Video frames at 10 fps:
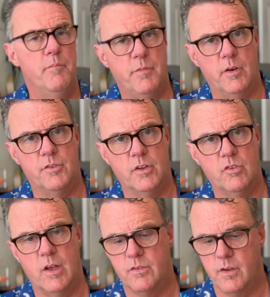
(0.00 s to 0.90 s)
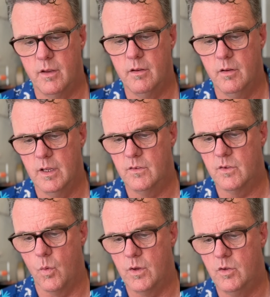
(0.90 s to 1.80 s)
they're suggesting it's
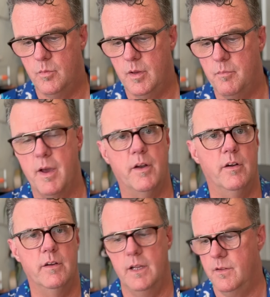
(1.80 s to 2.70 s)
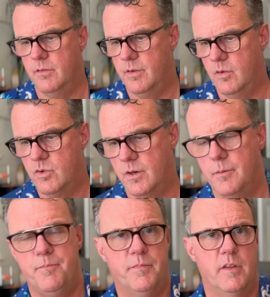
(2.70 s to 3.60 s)
going to be better in the future.
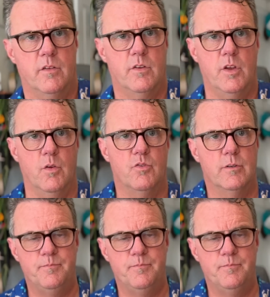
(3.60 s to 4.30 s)
It's huge.